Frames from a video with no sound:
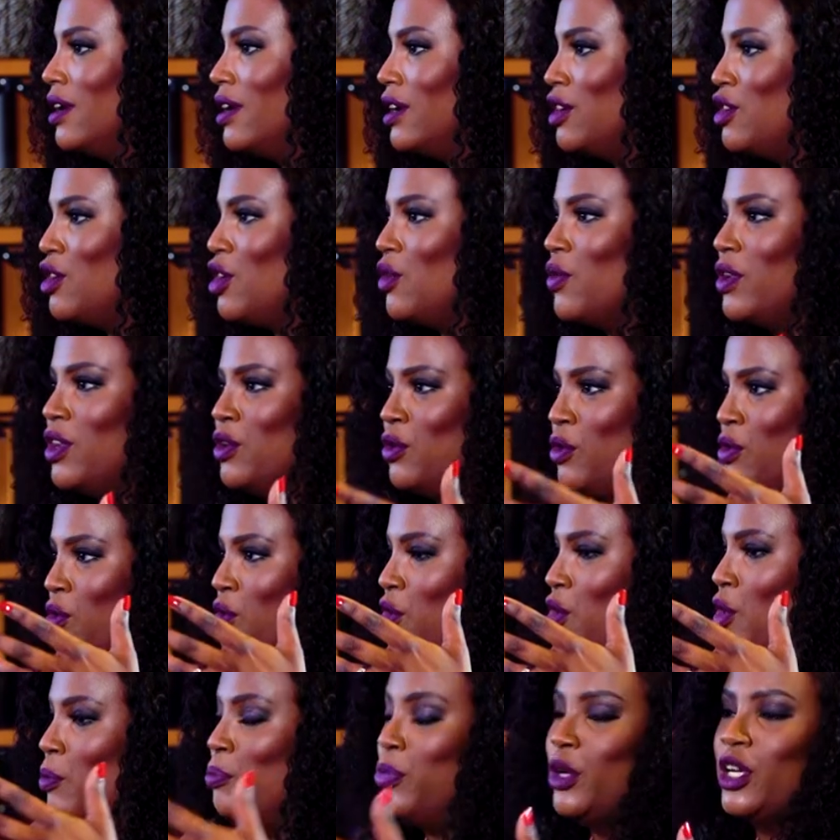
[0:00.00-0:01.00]
You know,
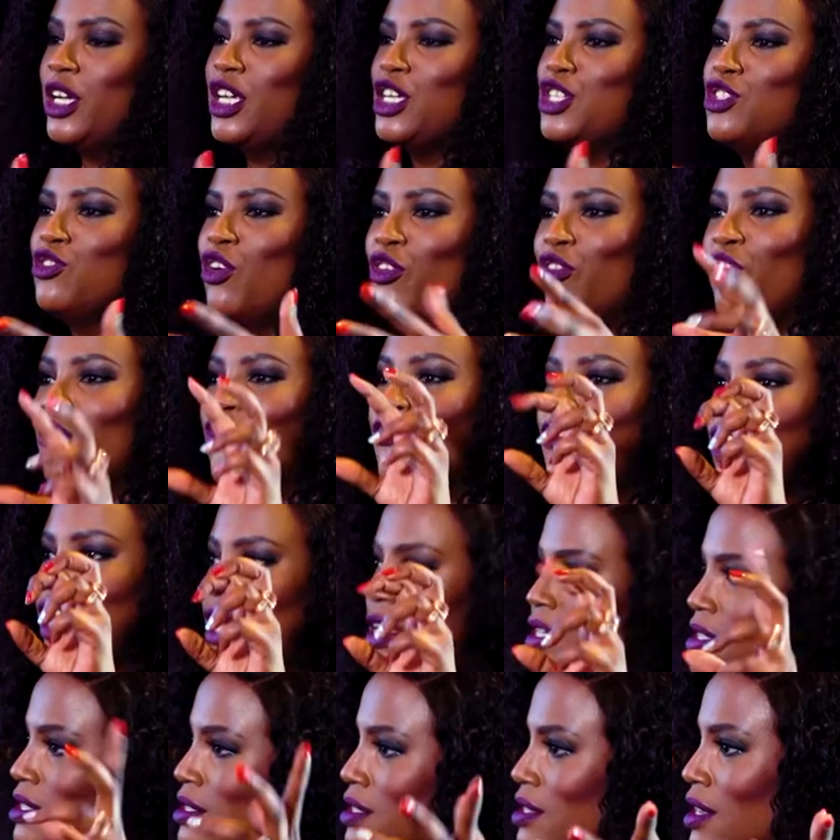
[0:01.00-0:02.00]
your body's not
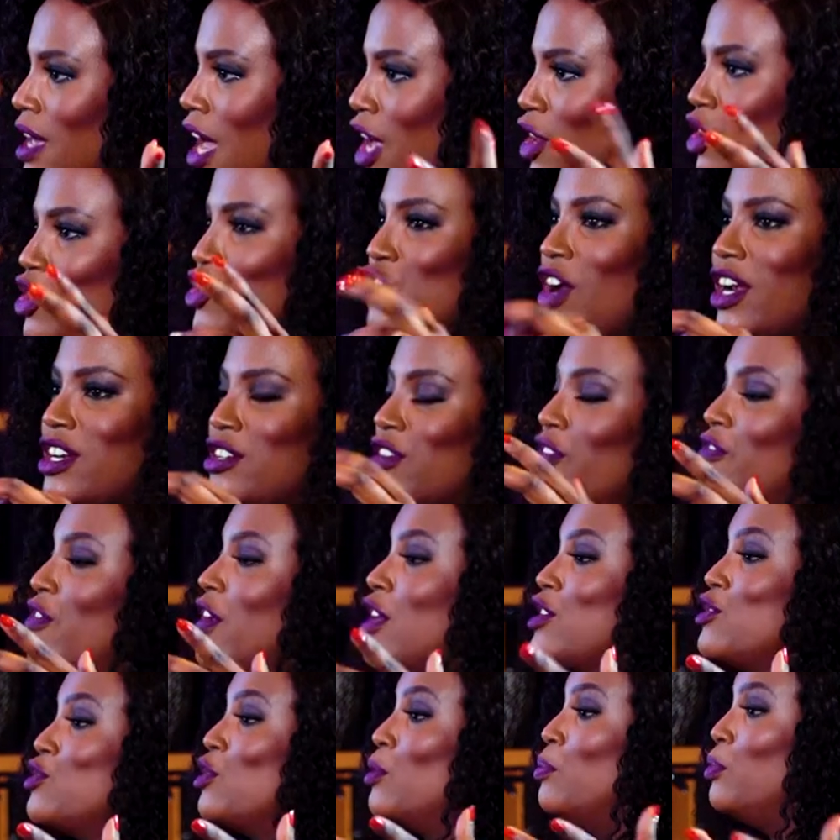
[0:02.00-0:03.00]
fixed and you're trying to
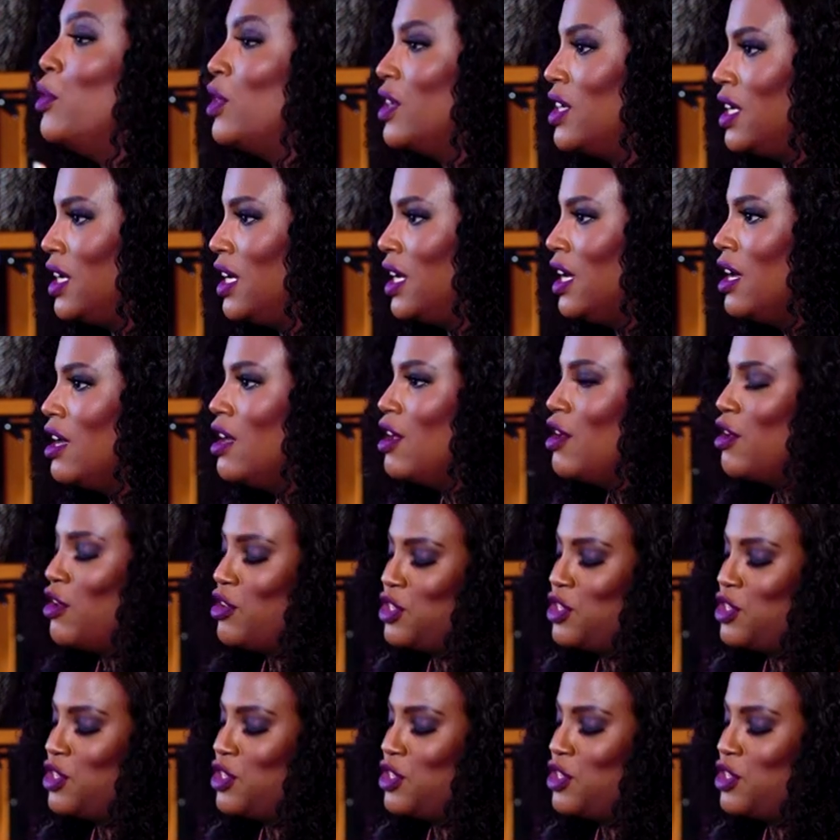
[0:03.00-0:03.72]
fix your body.